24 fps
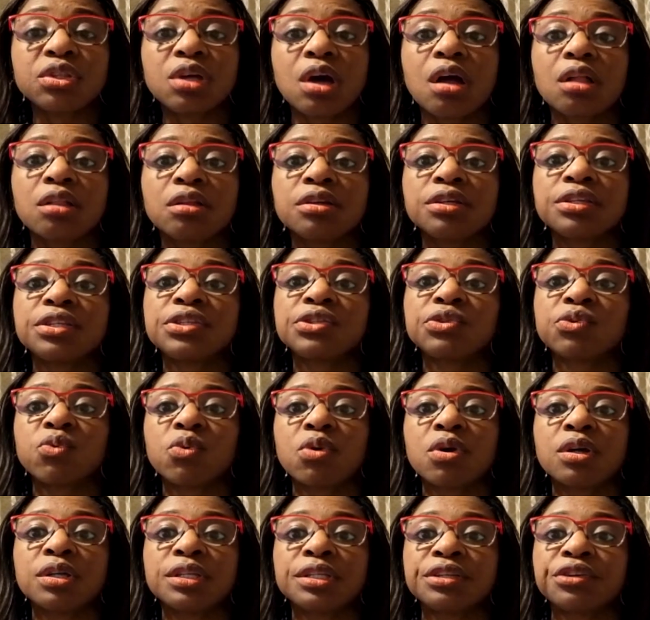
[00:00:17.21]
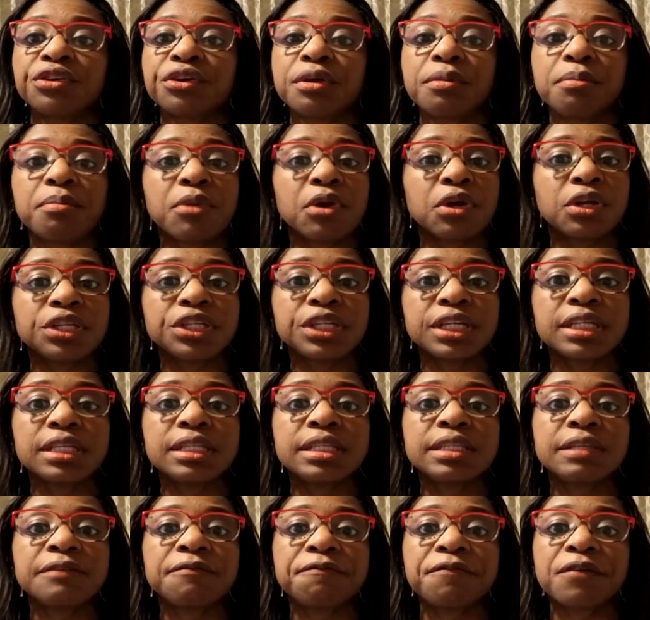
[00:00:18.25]
dollars towards your
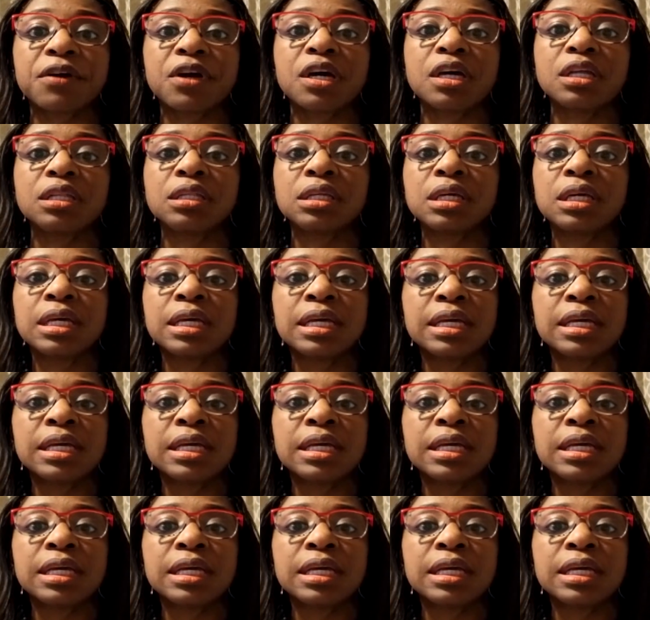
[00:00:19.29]
emergency fund,